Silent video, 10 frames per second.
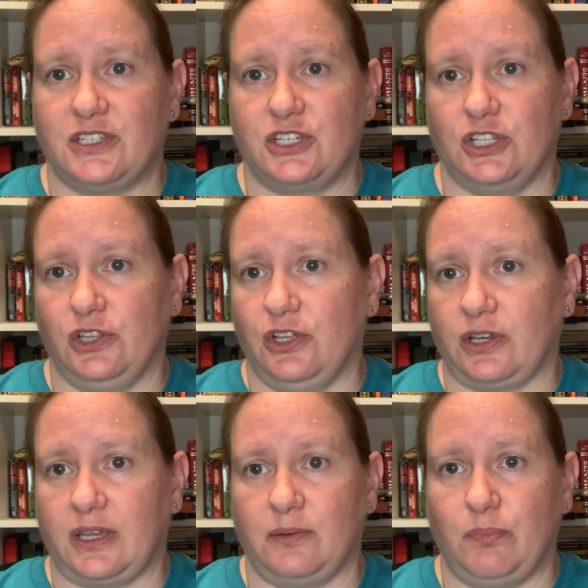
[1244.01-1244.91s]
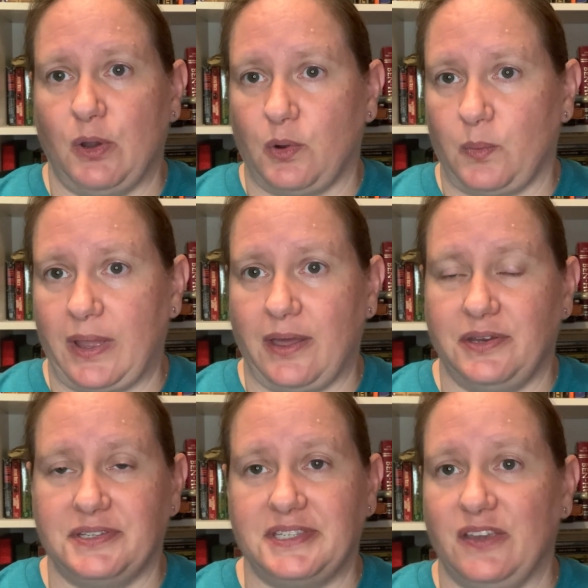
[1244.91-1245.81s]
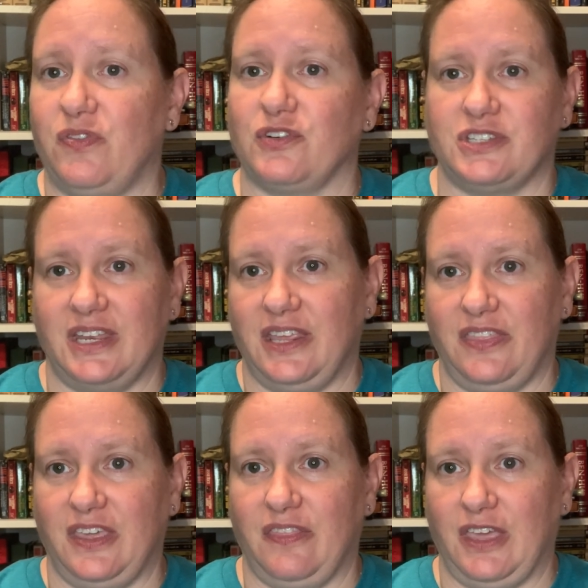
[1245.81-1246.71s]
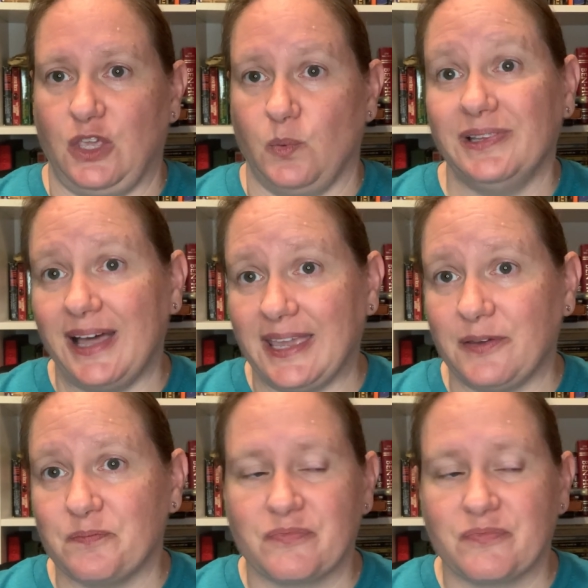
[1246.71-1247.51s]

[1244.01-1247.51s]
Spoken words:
to look and poke around and see if there's anything that you would like.